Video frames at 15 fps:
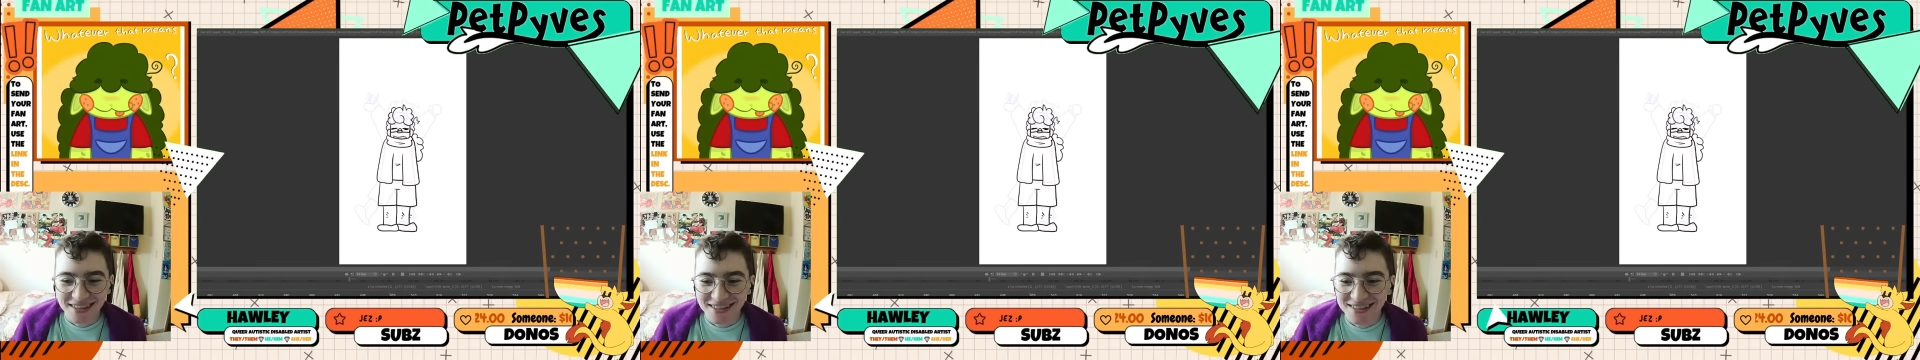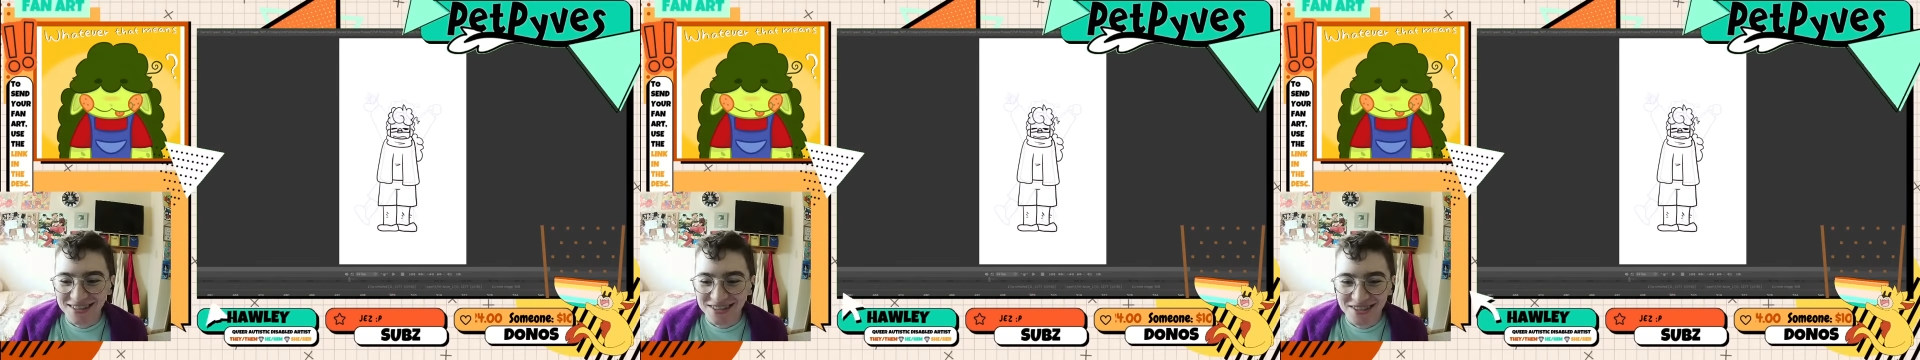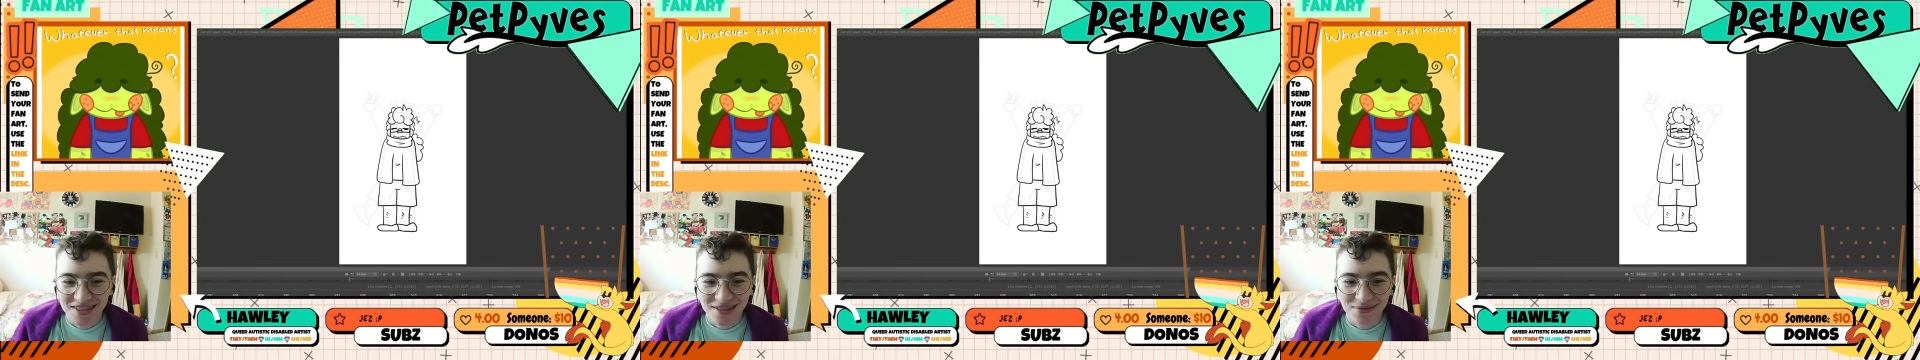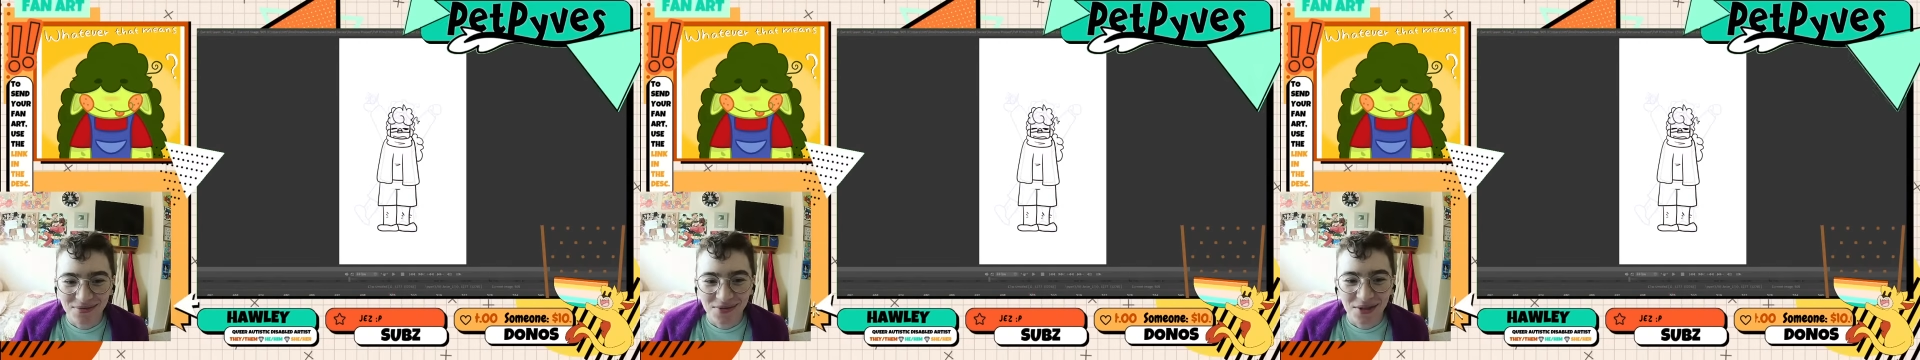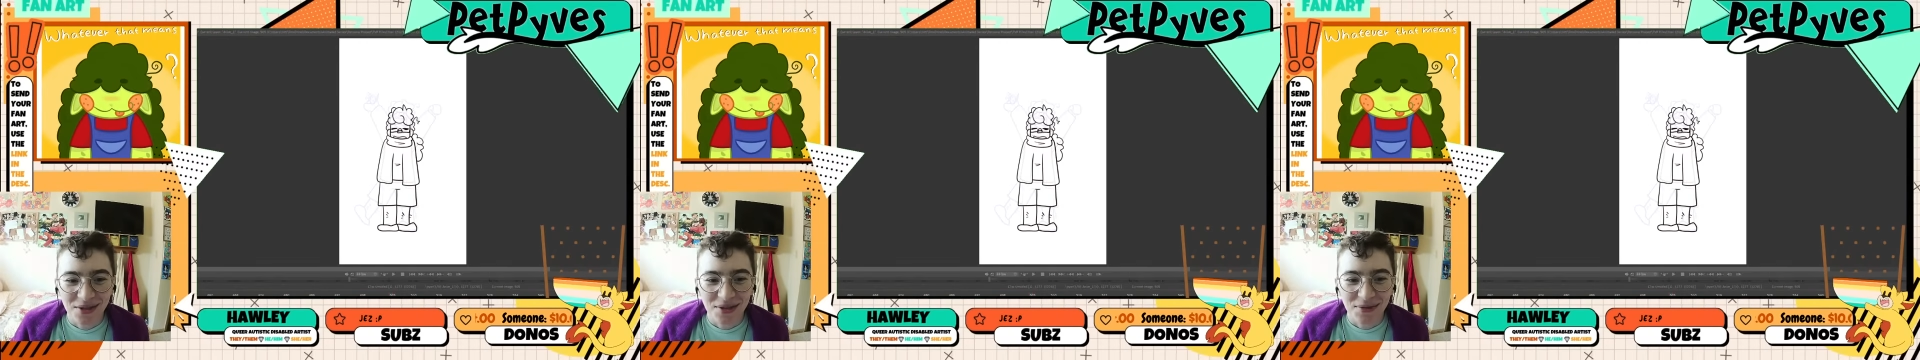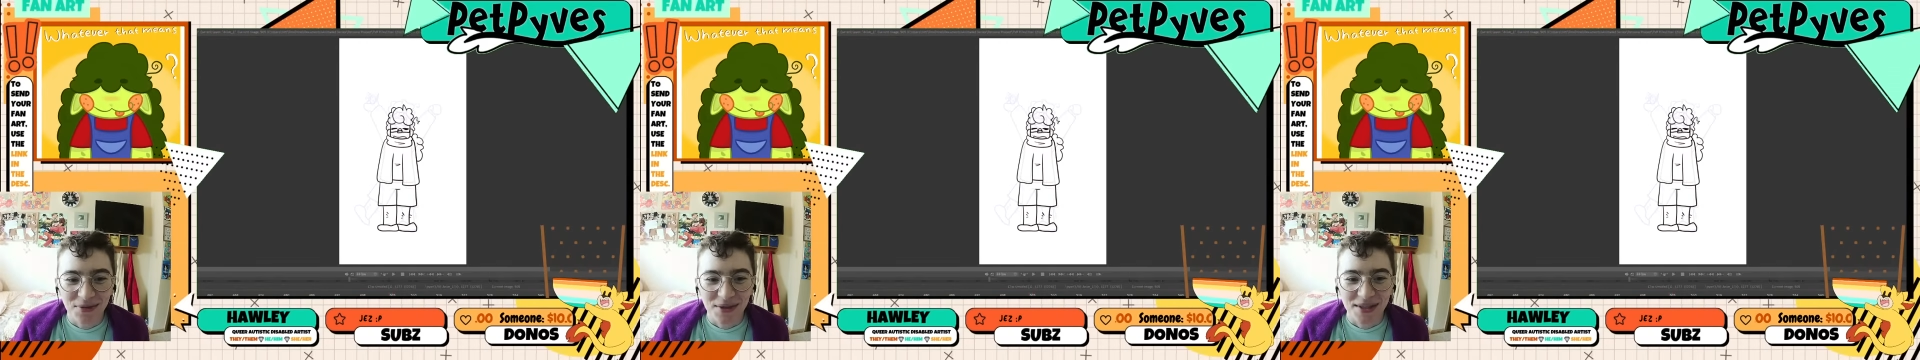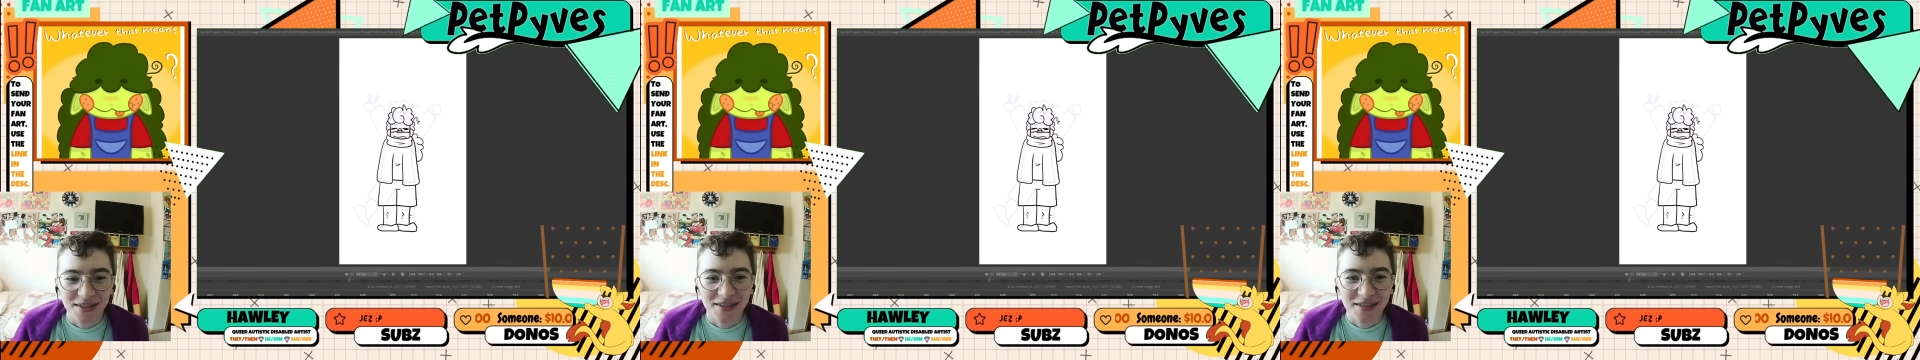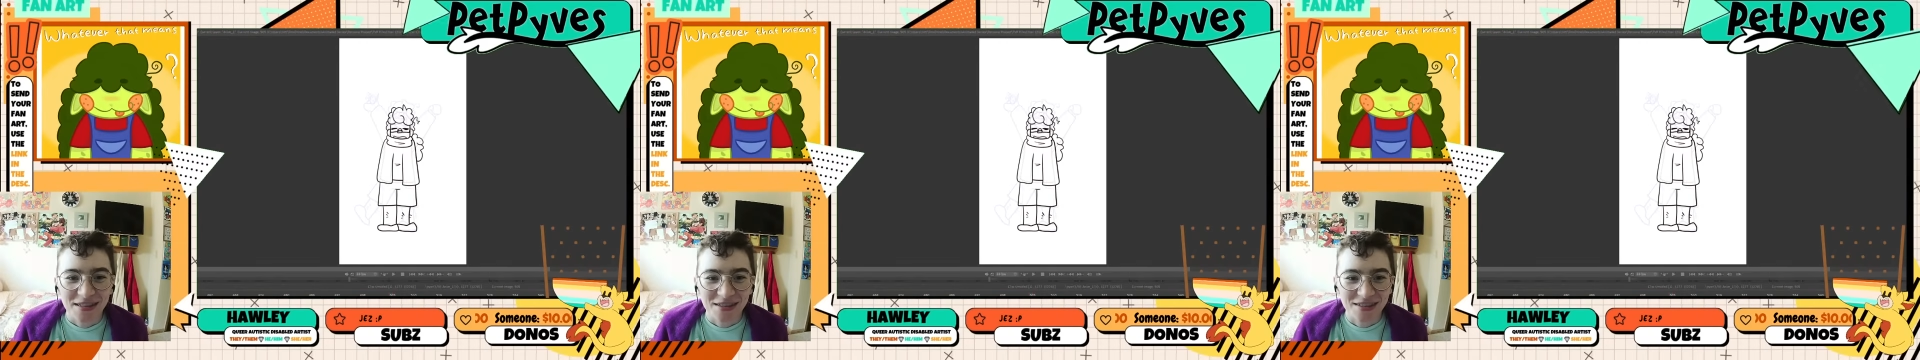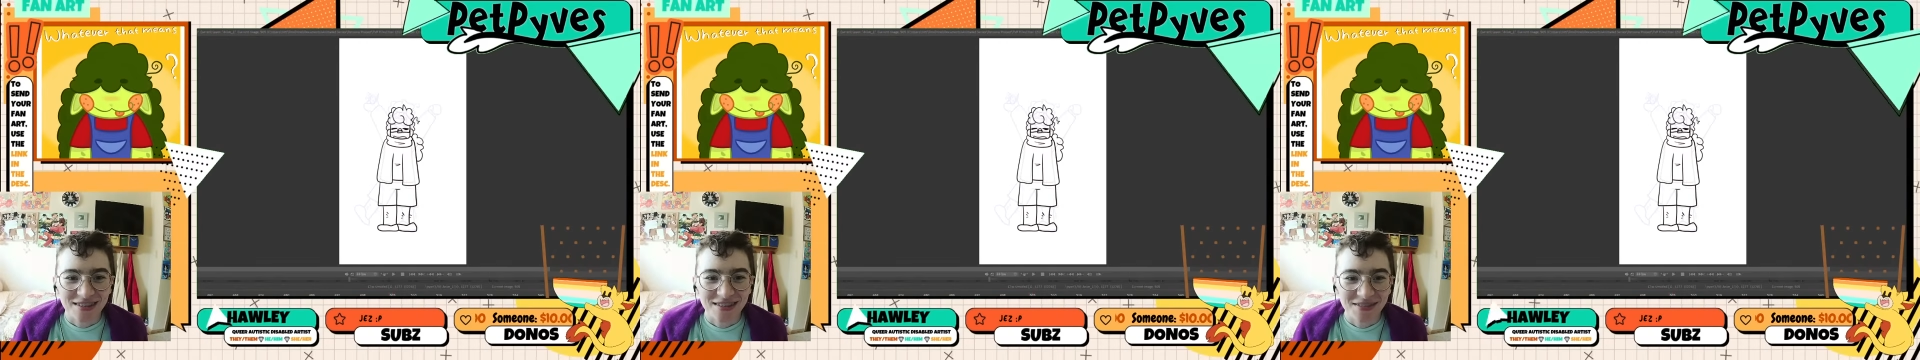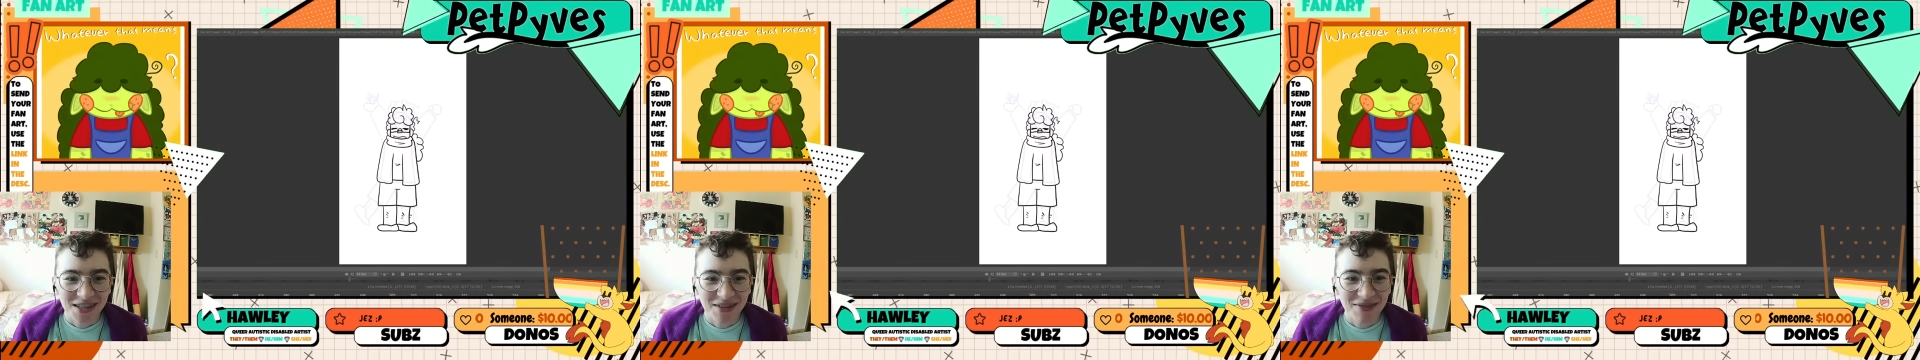and it's just really freaking
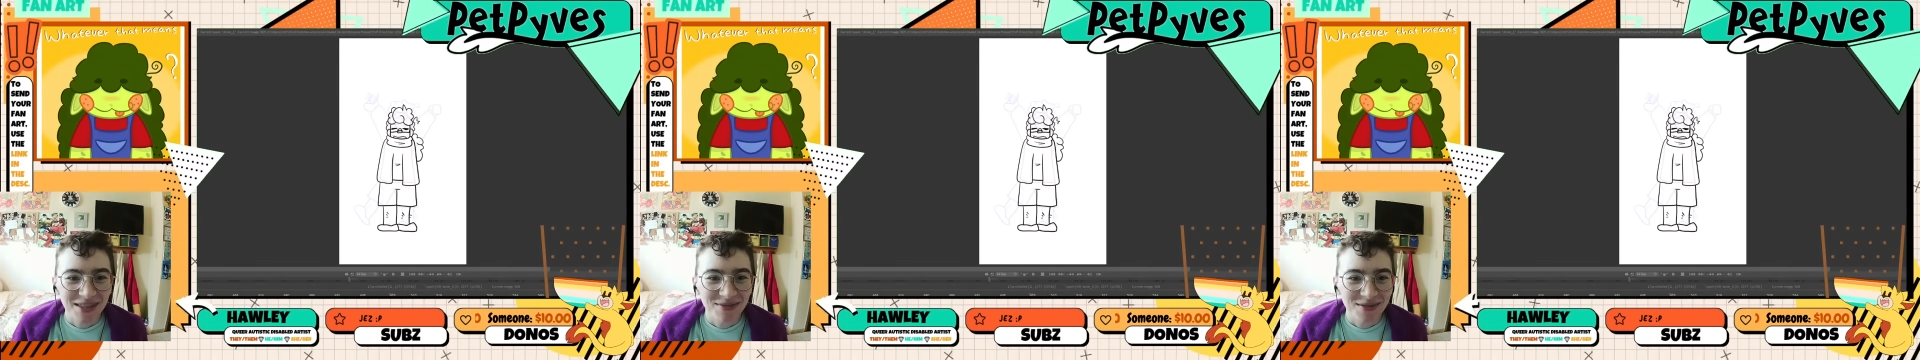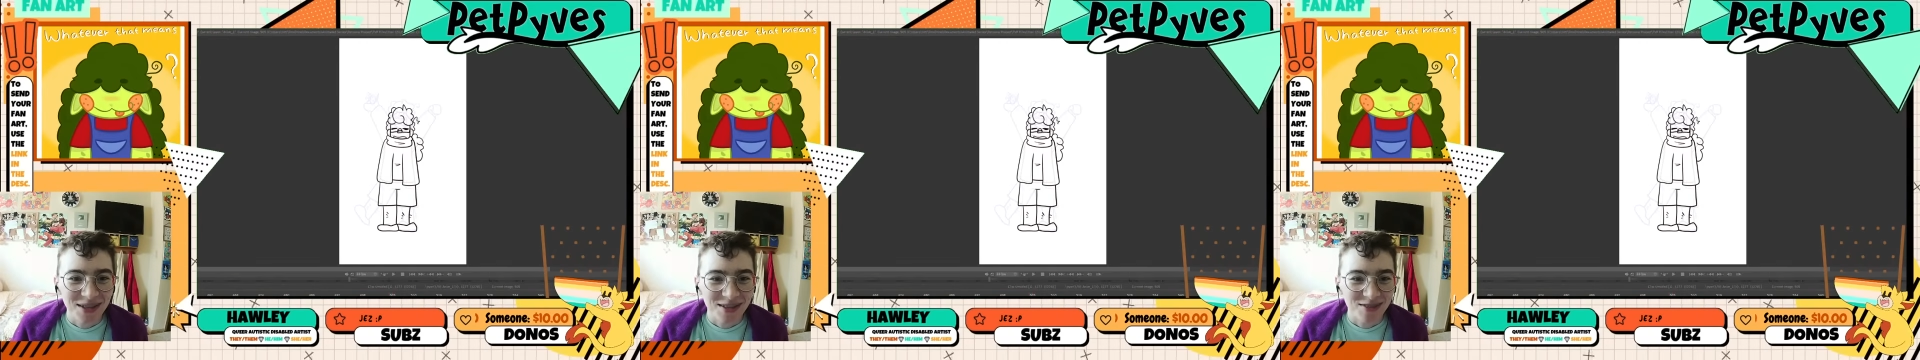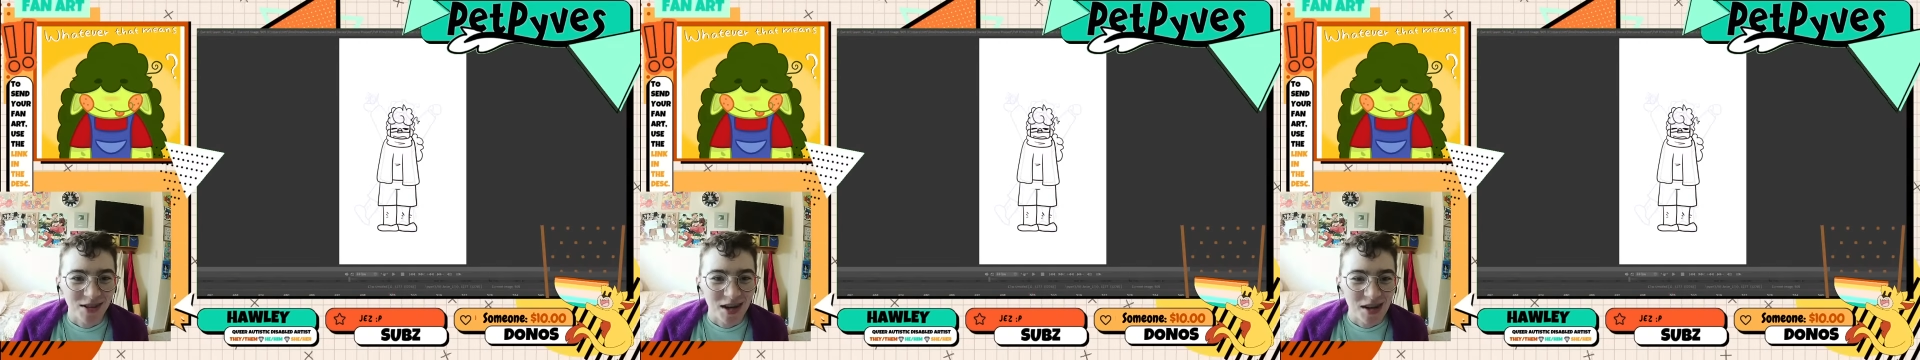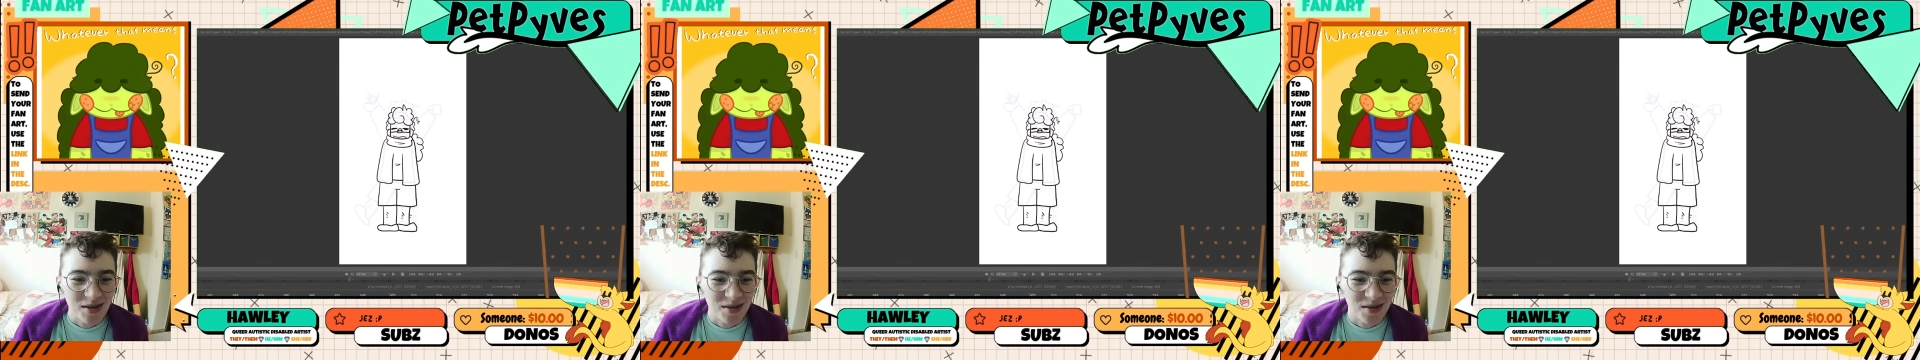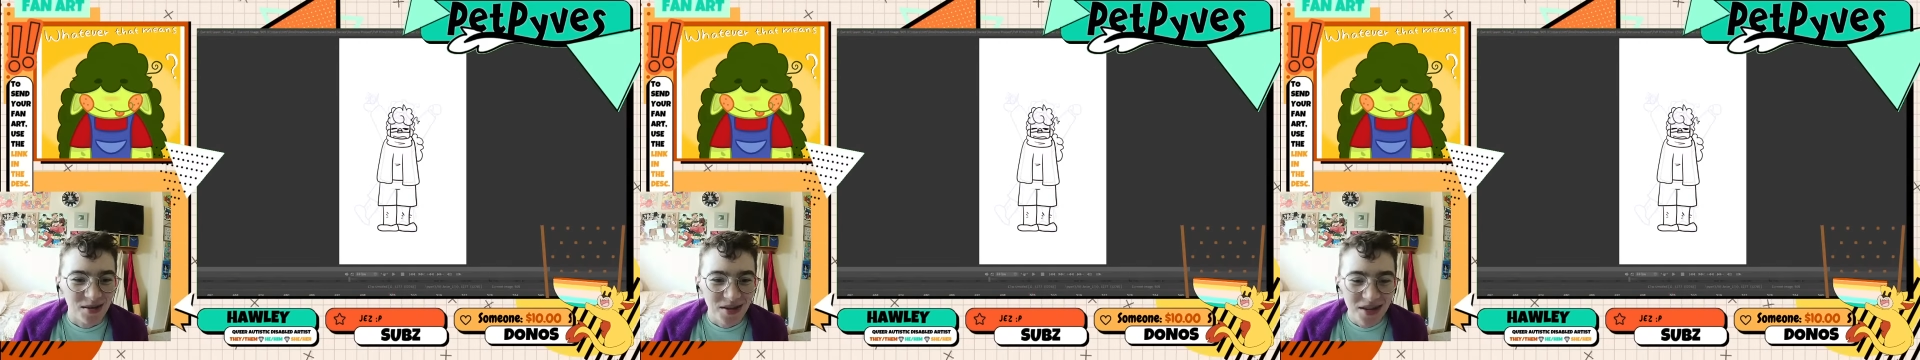awesome, and it made me smile.